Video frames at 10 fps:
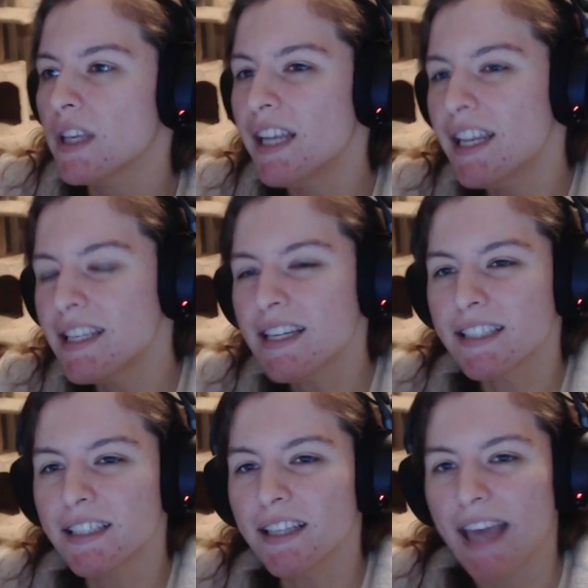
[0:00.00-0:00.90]
And it doesn't
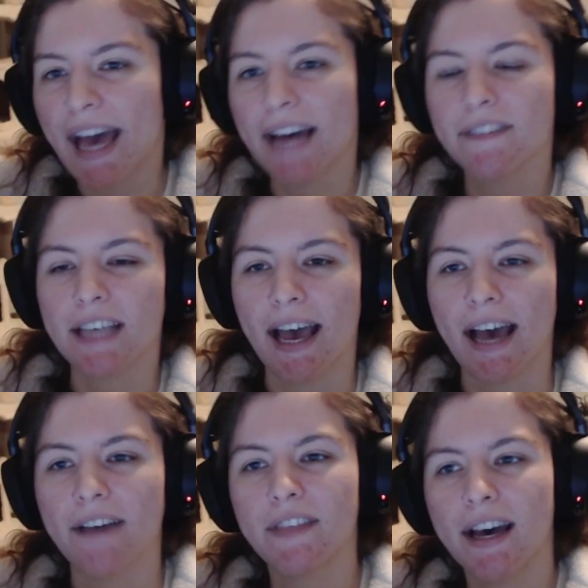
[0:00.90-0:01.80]
necessarily have to
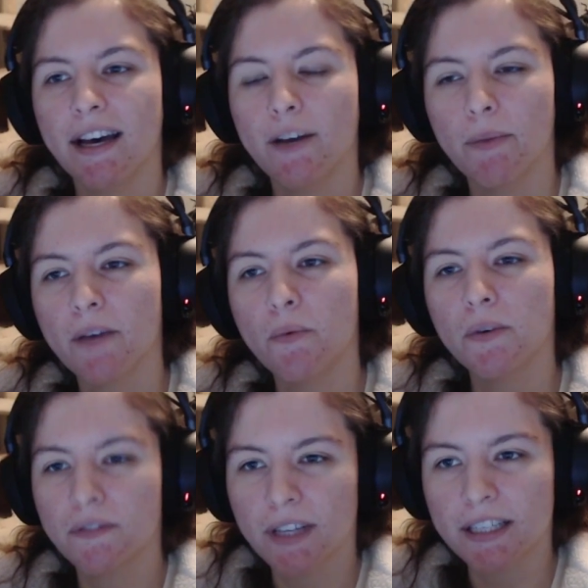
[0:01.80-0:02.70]
have that, but I
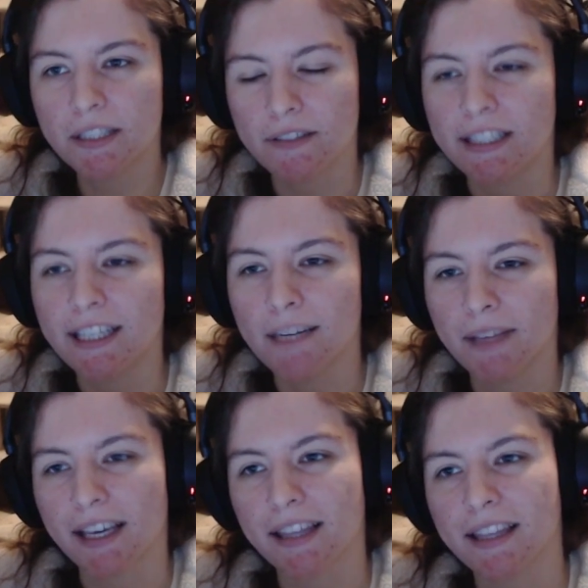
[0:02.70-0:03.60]
would have liked to have seen him,
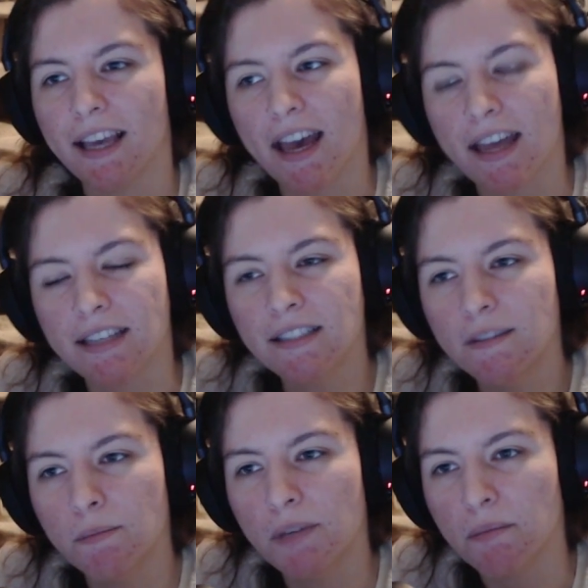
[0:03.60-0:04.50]
like, at the
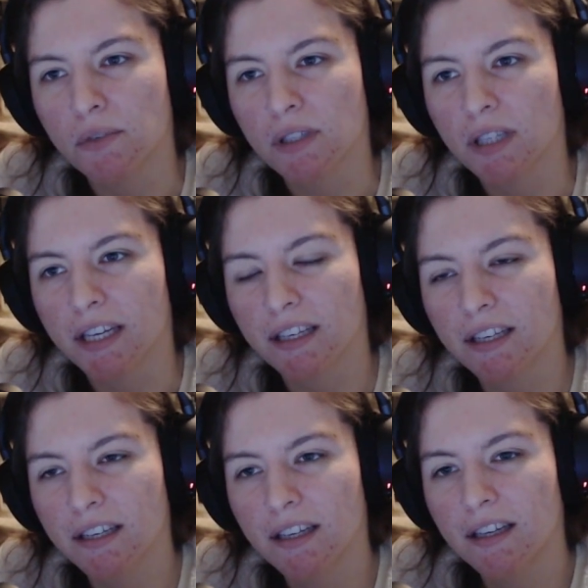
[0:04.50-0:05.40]
end, been more
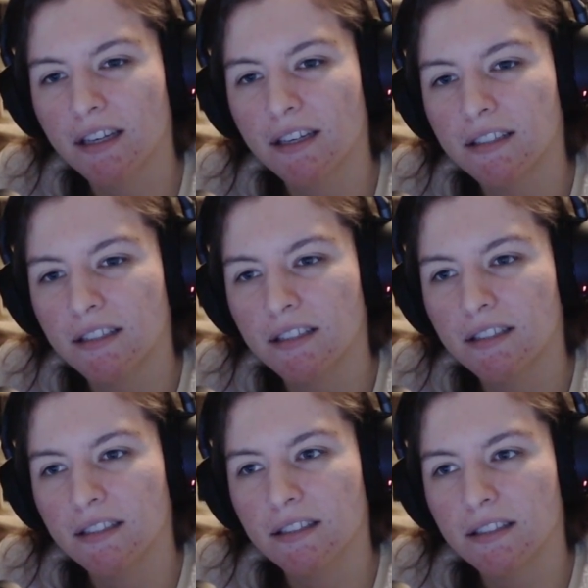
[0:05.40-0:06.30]
like,
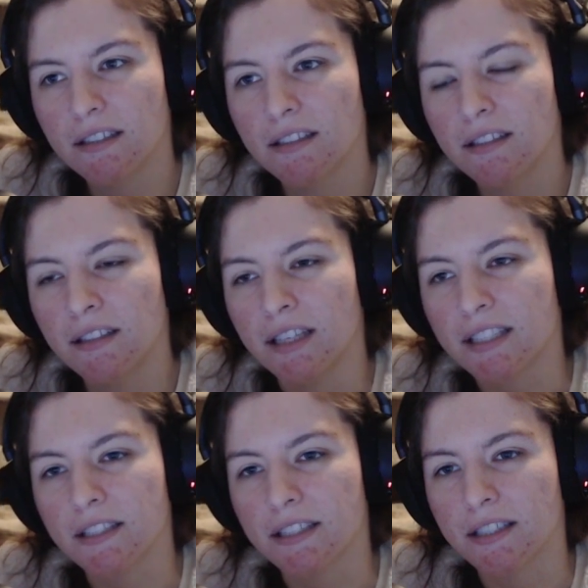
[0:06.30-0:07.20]

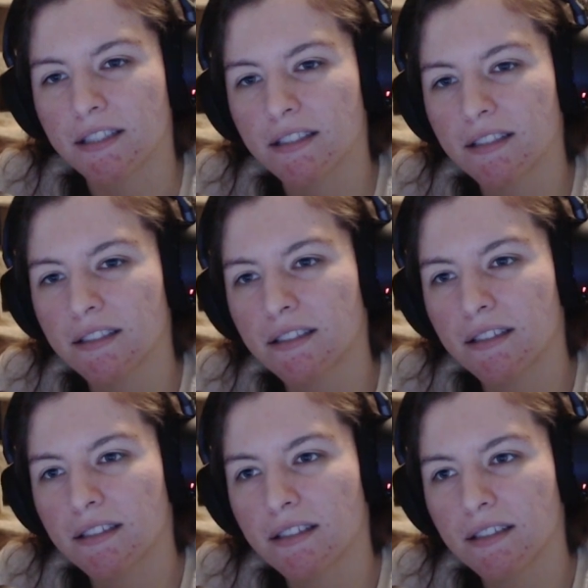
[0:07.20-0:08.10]
this is...
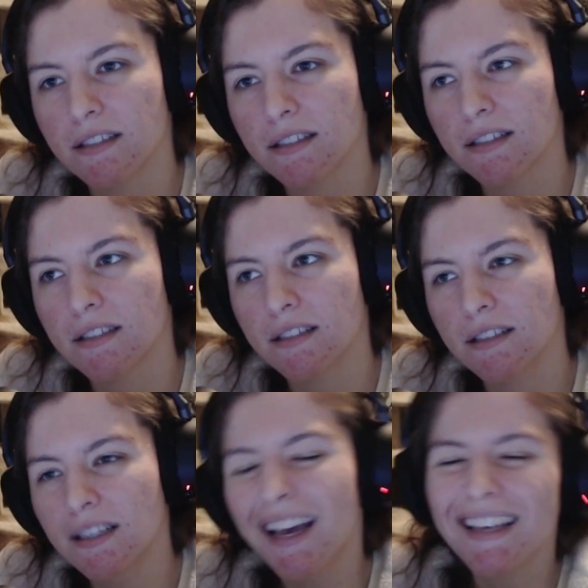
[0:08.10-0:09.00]

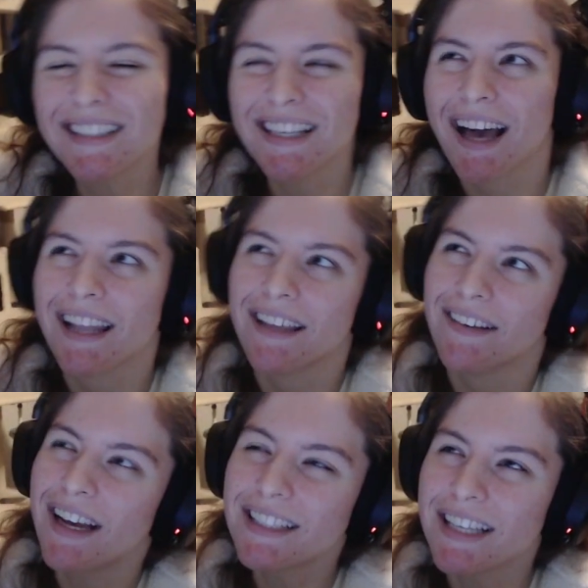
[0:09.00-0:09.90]
I guess they
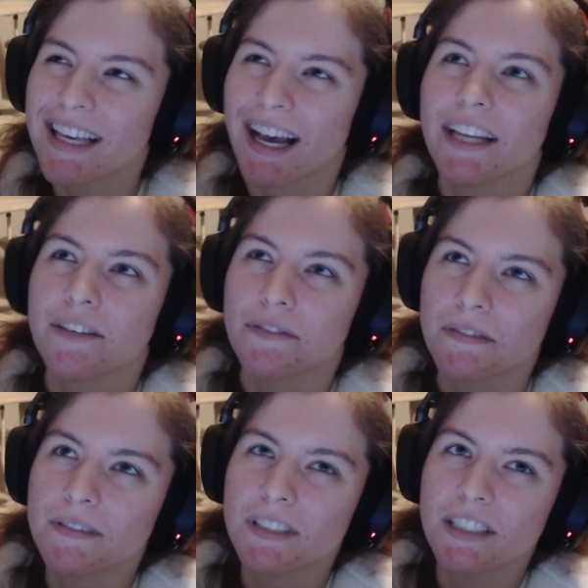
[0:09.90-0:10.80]
kind
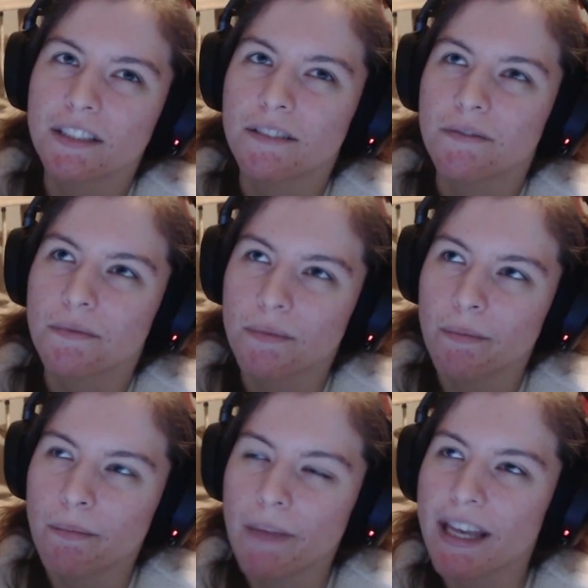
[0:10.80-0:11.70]
of
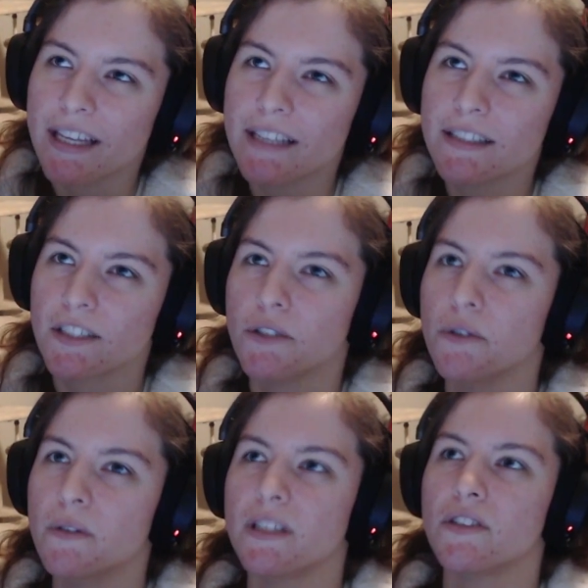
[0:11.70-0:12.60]
made his
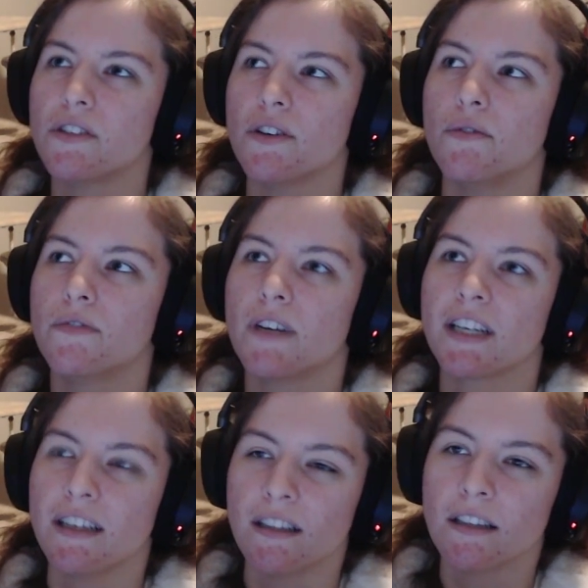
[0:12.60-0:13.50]
excuse that he's so
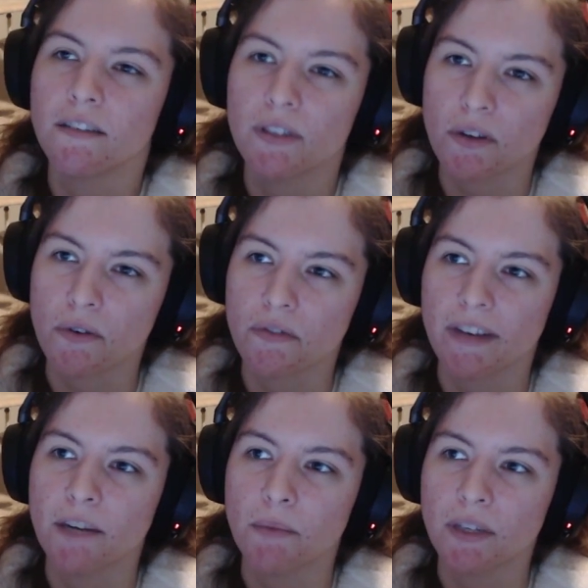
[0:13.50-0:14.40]
fucking in love with his own
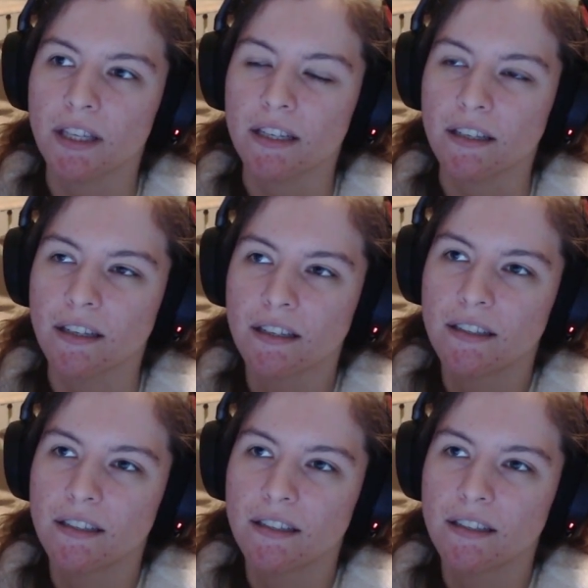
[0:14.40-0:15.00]
family that he